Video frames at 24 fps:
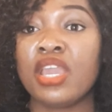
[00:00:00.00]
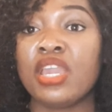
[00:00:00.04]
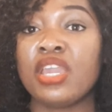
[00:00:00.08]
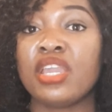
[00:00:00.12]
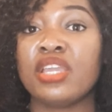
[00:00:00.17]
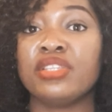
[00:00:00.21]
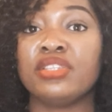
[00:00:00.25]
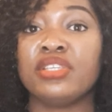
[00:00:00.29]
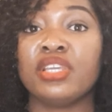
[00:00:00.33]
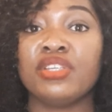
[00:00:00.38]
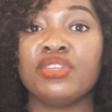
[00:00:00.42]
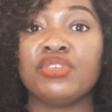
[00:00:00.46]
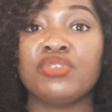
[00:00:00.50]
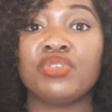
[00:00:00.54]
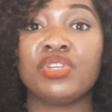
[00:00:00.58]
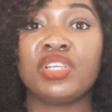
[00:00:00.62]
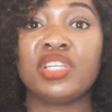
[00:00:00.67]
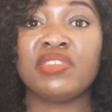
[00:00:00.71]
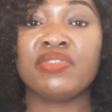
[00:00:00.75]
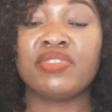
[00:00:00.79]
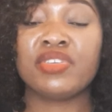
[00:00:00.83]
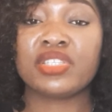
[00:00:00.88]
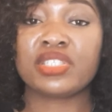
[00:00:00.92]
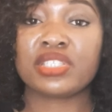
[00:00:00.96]
And then you
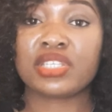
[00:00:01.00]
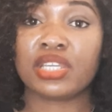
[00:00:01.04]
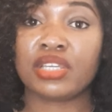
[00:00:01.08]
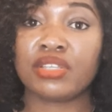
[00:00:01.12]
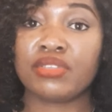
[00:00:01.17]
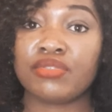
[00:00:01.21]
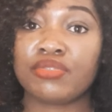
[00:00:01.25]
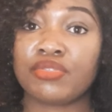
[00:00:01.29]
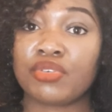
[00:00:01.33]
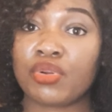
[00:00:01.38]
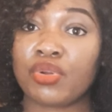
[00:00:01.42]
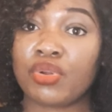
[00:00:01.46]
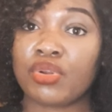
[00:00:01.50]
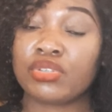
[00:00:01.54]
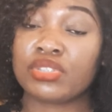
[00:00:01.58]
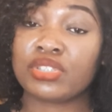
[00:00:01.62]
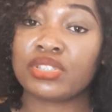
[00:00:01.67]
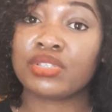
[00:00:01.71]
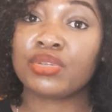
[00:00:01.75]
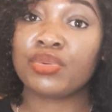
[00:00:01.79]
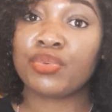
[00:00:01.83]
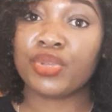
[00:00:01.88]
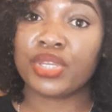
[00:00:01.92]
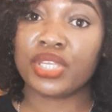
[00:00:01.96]
leave it in for
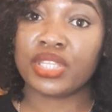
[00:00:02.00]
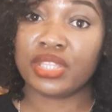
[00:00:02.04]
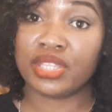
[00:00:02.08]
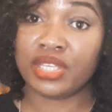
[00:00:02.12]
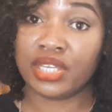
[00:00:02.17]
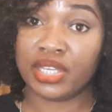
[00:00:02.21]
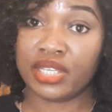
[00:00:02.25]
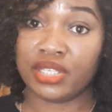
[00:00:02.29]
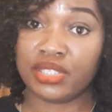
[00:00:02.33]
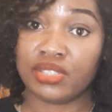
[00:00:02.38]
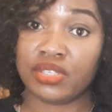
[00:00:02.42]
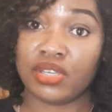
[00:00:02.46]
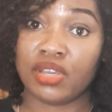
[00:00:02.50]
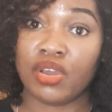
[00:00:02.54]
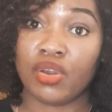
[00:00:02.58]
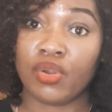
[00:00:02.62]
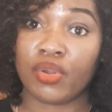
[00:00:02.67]
3 days.